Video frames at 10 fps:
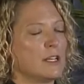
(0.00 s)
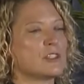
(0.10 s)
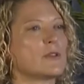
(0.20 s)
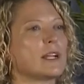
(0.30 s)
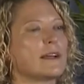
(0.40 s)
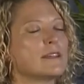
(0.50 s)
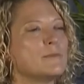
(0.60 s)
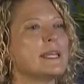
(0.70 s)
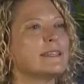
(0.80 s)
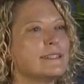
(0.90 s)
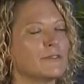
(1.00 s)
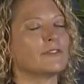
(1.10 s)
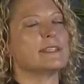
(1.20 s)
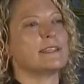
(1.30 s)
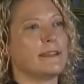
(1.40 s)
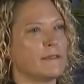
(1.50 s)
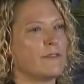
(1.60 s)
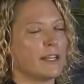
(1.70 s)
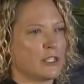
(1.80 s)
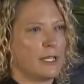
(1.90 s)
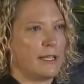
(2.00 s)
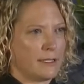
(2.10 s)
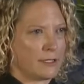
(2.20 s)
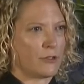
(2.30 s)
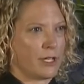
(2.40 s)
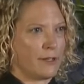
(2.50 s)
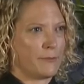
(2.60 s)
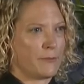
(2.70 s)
so that I could make a difference in the fashion industry.